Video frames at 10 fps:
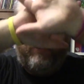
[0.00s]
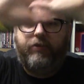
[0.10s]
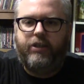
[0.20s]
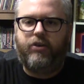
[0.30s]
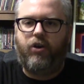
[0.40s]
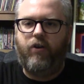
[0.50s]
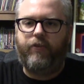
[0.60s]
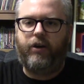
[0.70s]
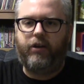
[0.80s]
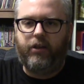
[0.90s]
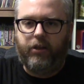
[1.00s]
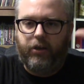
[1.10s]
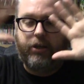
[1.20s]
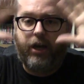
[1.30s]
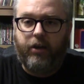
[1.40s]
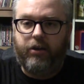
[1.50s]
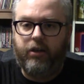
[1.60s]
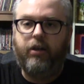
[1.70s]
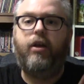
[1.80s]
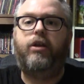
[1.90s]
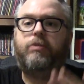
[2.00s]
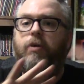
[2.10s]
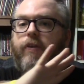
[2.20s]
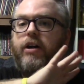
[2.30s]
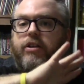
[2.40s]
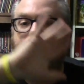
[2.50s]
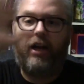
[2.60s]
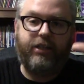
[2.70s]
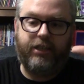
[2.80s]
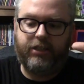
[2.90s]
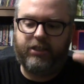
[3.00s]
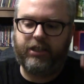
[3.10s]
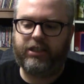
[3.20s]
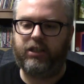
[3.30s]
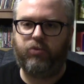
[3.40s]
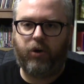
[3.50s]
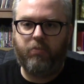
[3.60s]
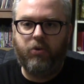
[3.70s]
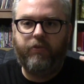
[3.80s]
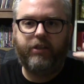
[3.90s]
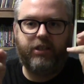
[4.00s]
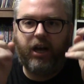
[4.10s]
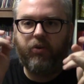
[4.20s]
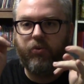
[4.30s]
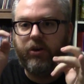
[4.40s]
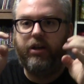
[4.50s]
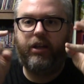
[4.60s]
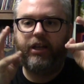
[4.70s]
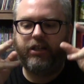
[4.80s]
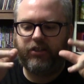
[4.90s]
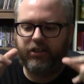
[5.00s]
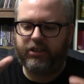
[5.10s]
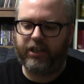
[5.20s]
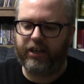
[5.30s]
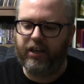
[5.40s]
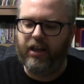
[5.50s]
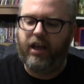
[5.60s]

fifties are over. They're done. Let's move on to the nineteen sixties, where movies got really interesting.